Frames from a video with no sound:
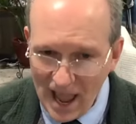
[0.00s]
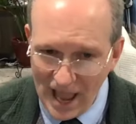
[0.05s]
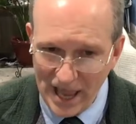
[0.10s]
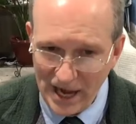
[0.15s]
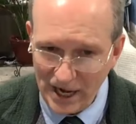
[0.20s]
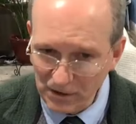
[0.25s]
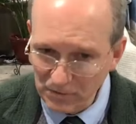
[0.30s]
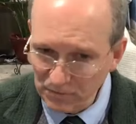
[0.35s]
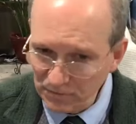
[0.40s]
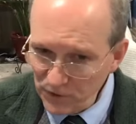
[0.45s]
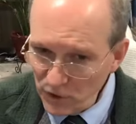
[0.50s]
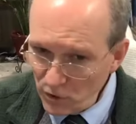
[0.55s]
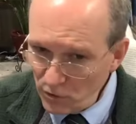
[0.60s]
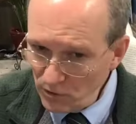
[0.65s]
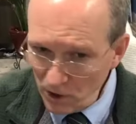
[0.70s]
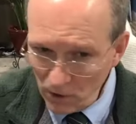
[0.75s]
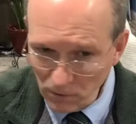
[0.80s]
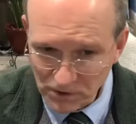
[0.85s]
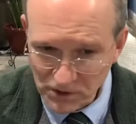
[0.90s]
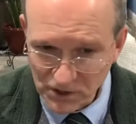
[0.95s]
And if you
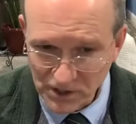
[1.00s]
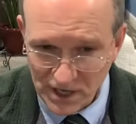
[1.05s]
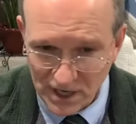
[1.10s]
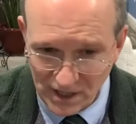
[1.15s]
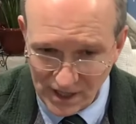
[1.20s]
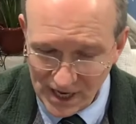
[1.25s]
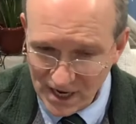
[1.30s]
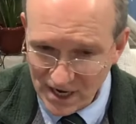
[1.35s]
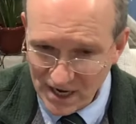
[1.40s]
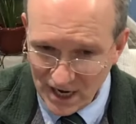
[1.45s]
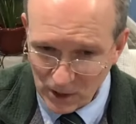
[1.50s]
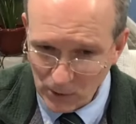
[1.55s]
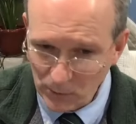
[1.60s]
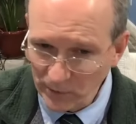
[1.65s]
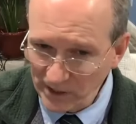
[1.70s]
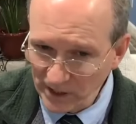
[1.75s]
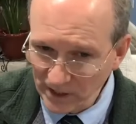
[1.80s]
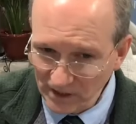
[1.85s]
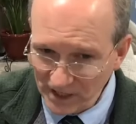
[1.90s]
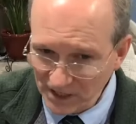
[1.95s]
don't see the
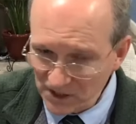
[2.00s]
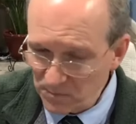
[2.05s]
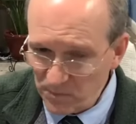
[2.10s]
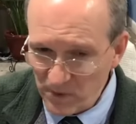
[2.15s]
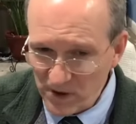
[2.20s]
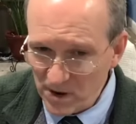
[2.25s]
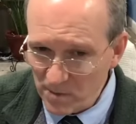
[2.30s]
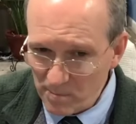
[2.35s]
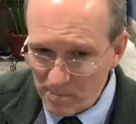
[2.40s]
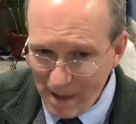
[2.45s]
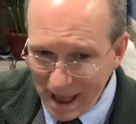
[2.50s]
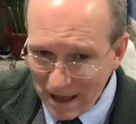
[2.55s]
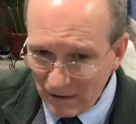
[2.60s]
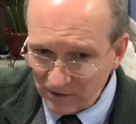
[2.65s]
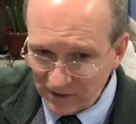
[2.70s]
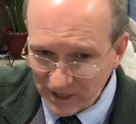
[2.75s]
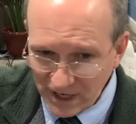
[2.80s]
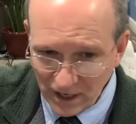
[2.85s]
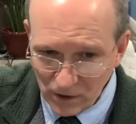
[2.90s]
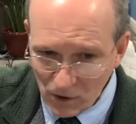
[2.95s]
iniquity that's been
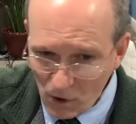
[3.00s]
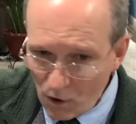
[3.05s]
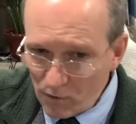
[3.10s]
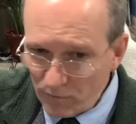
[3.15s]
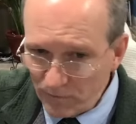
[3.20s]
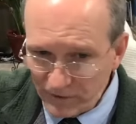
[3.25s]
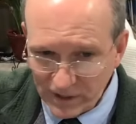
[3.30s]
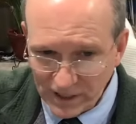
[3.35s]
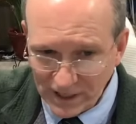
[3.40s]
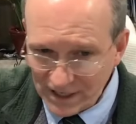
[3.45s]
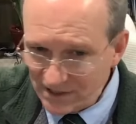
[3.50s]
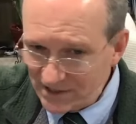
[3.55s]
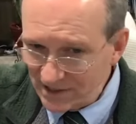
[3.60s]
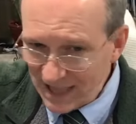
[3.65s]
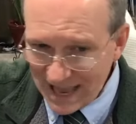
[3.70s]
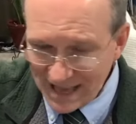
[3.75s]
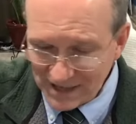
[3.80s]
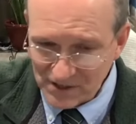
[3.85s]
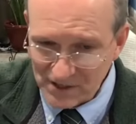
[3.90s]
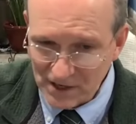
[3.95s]
abounding over these
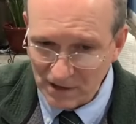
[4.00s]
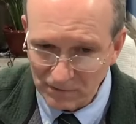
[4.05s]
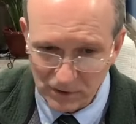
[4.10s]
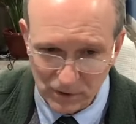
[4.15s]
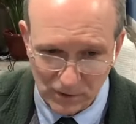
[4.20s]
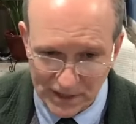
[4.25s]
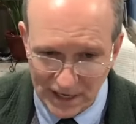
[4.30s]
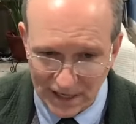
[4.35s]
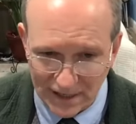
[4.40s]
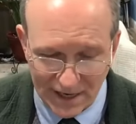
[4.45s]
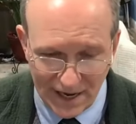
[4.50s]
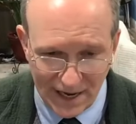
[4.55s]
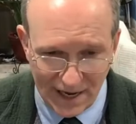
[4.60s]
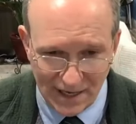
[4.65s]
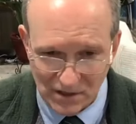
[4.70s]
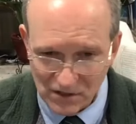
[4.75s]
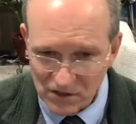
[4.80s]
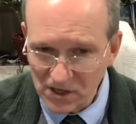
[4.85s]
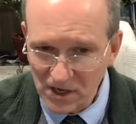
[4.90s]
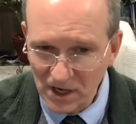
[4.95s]
last several
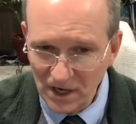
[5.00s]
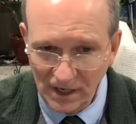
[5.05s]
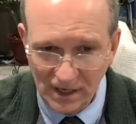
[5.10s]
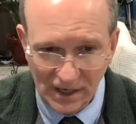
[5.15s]
decades